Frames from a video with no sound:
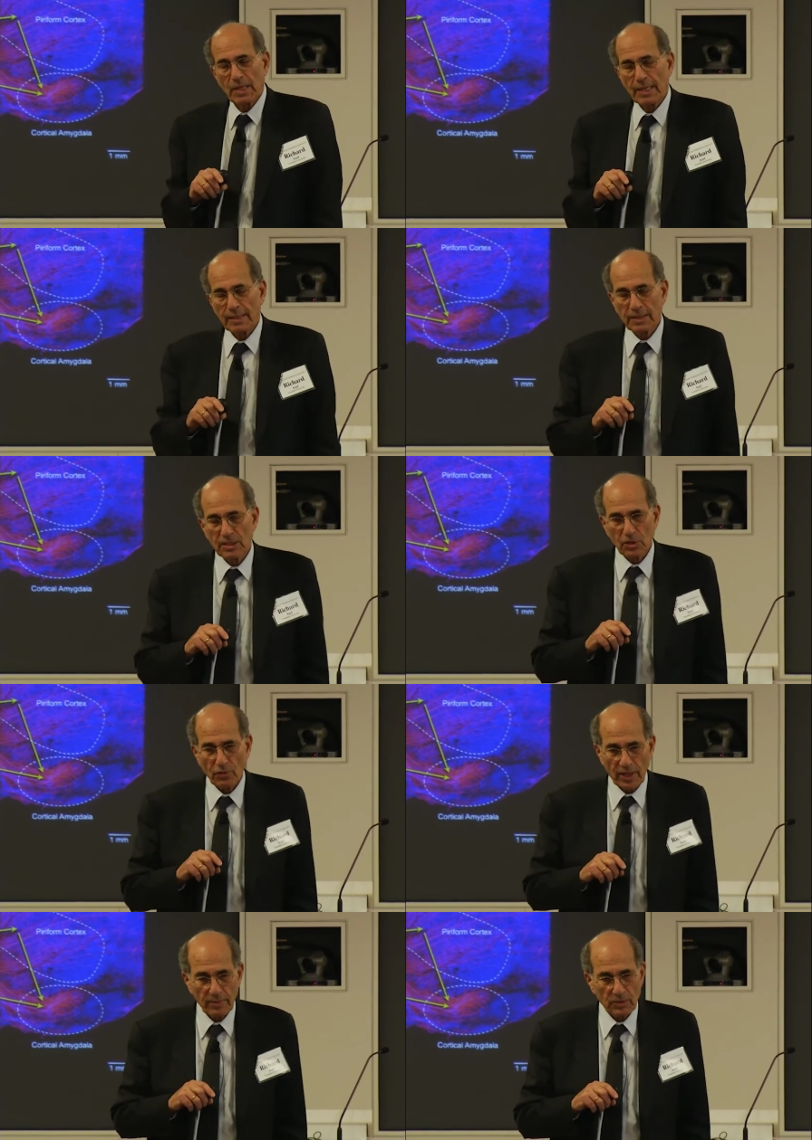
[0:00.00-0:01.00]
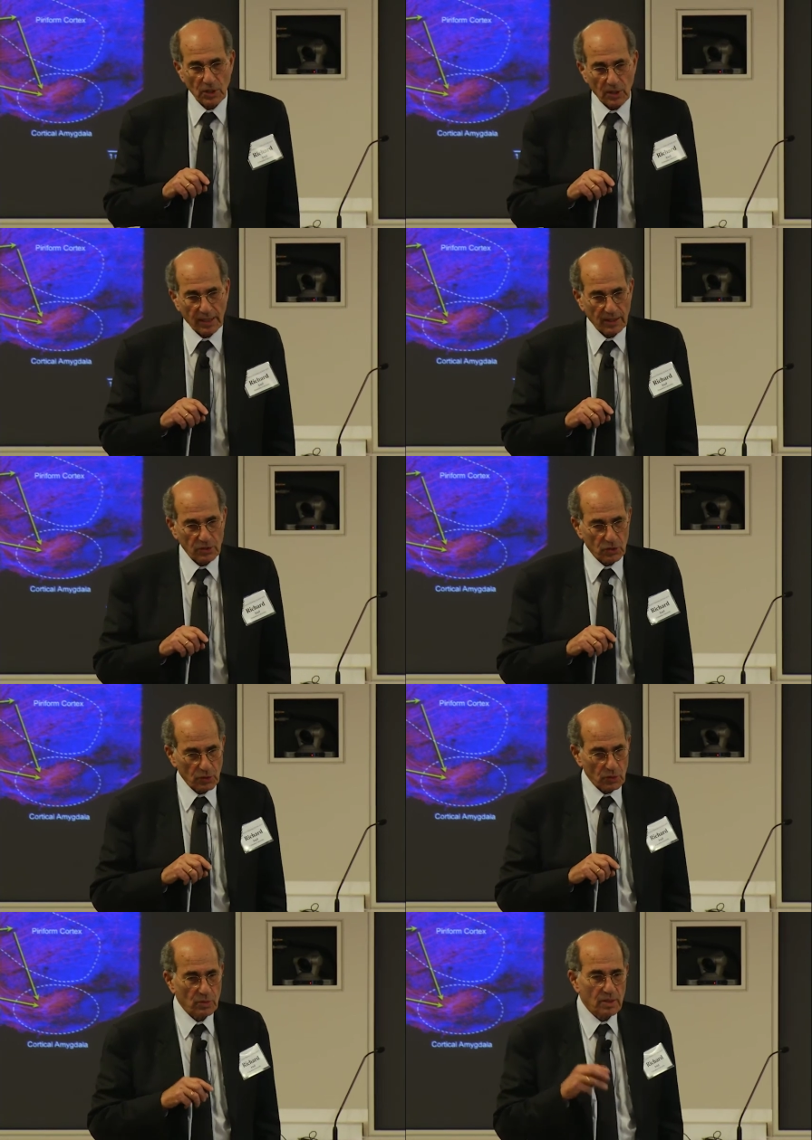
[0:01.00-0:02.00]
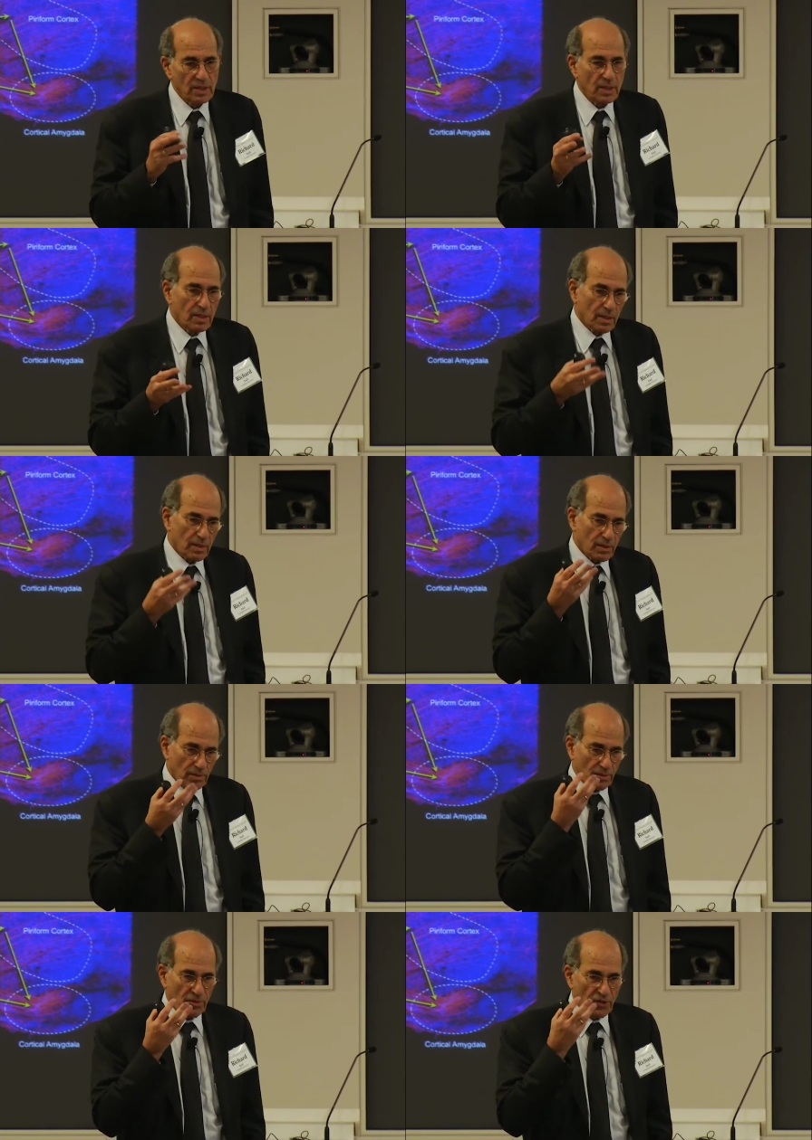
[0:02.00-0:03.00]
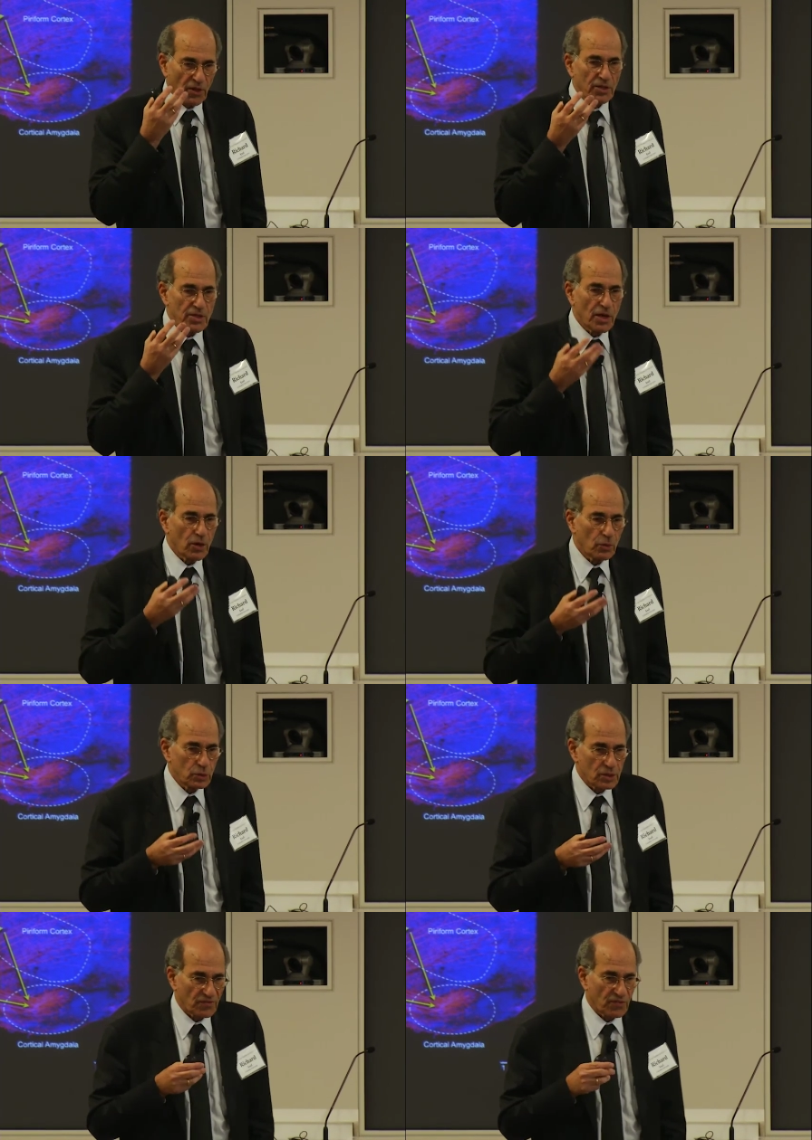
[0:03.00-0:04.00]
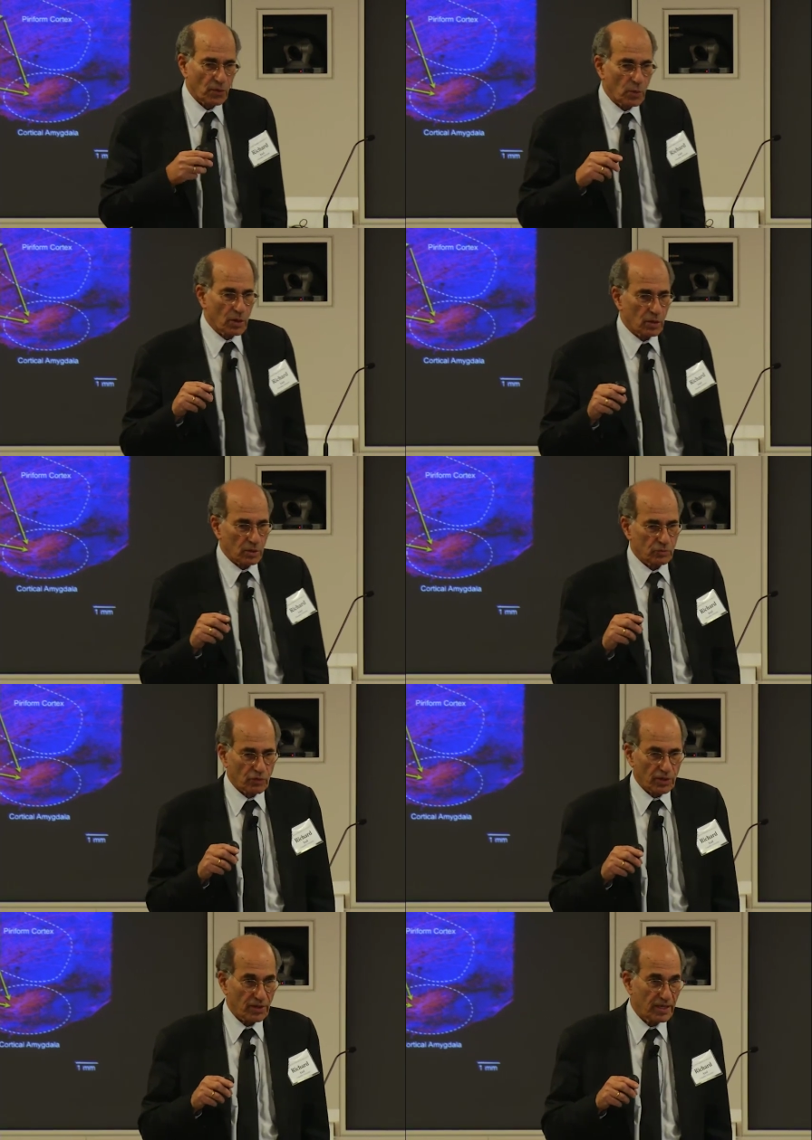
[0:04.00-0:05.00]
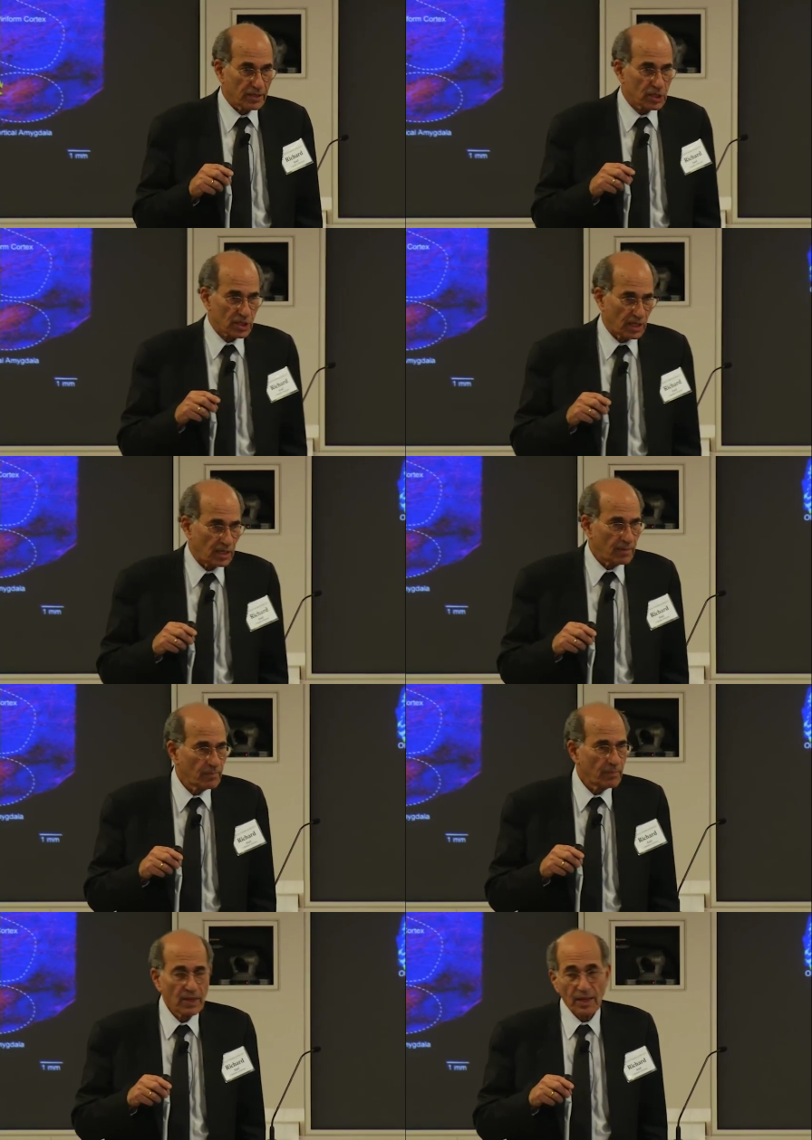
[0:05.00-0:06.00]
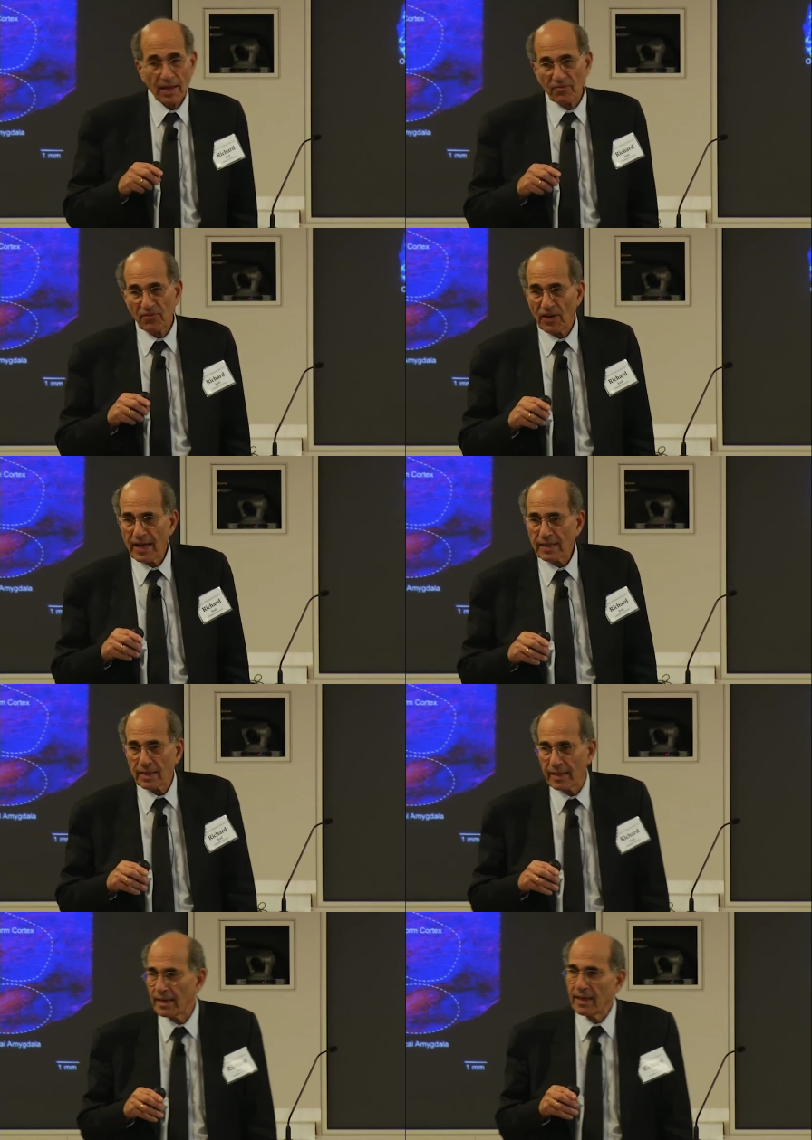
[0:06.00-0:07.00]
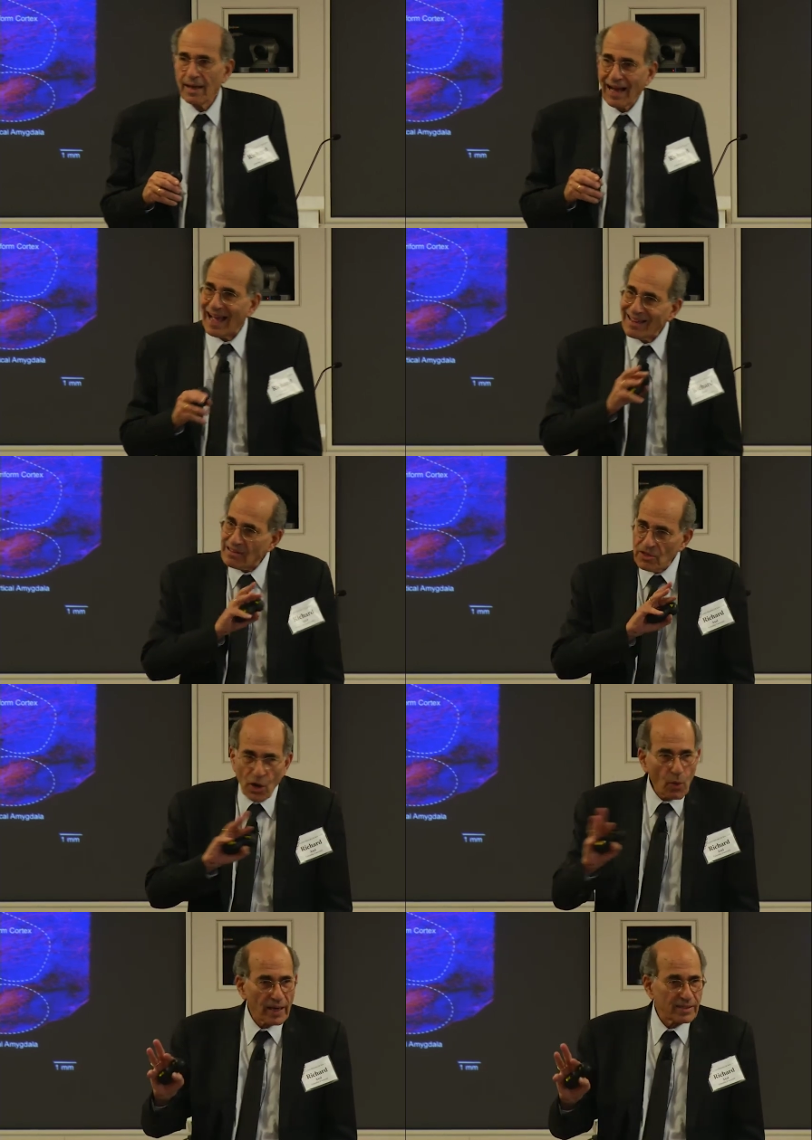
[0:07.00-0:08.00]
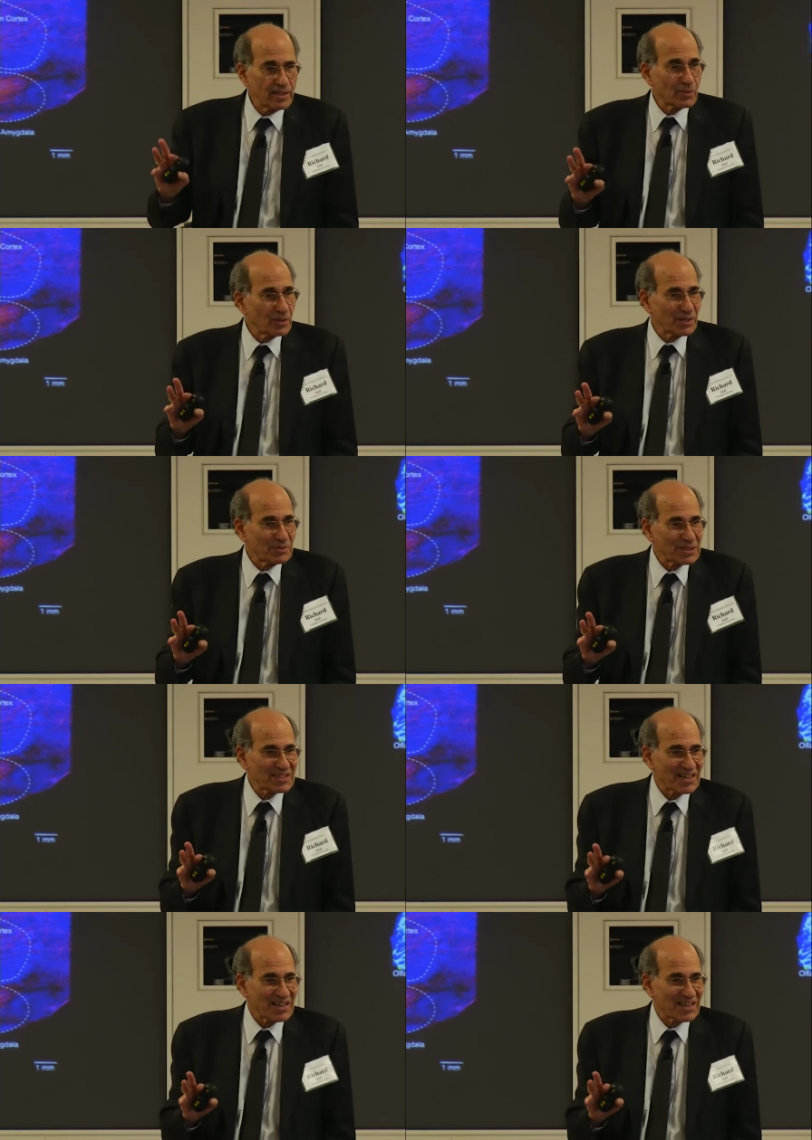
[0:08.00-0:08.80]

industry, talking to the nose of the world, Roudnitska, and frankly, I had no idea what he was